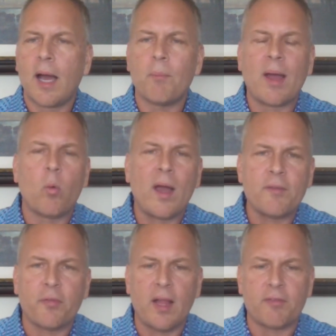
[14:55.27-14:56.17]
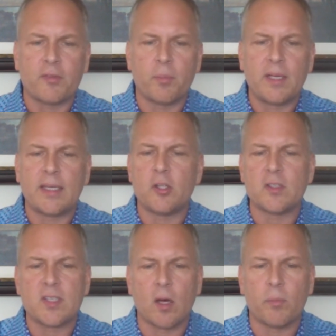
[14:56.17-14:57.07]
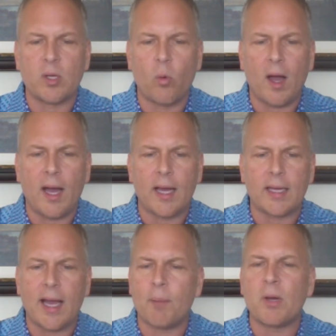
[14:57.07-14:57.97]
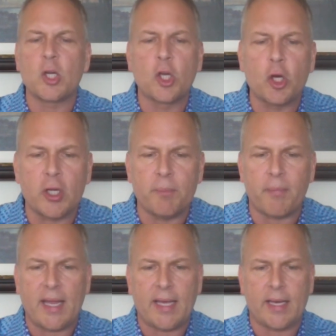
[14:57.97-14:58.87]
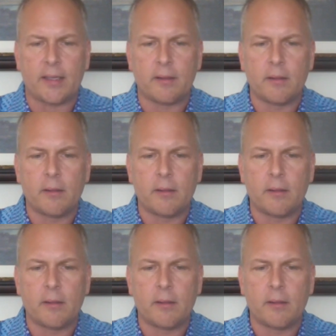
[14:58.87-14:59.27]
My wife left me. Can you tell me why? I'm a good man.